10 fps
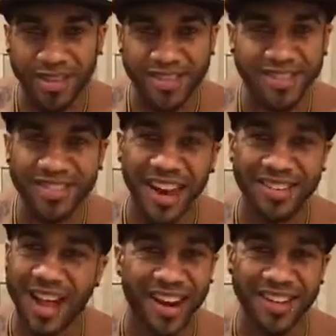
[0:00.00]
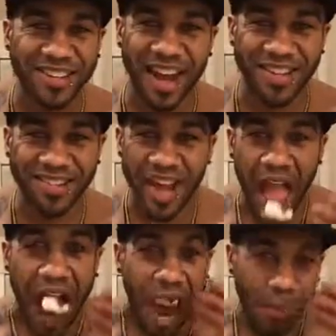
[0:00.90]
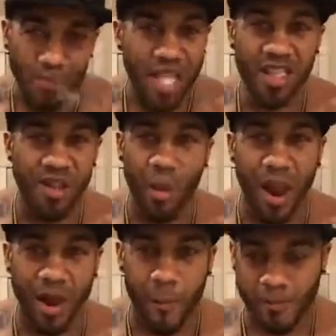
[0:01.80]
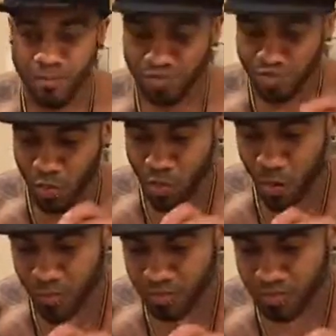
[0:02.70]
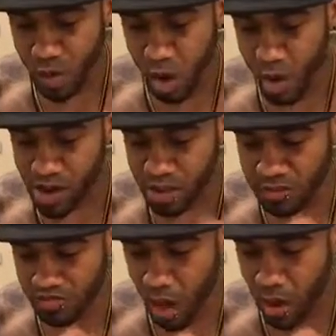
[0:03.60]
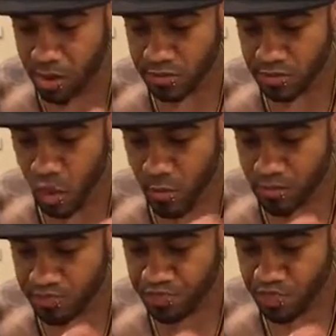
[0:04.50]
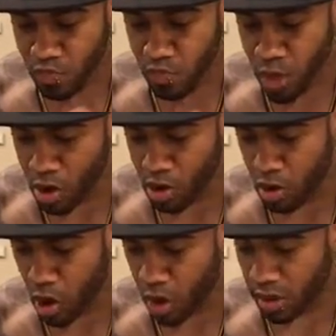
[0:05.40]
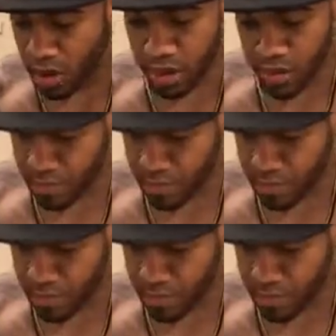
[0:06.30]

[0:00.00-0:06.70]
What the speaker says: this. That's not a good sign. They didn't want it. You want it? There's no chocolate in it,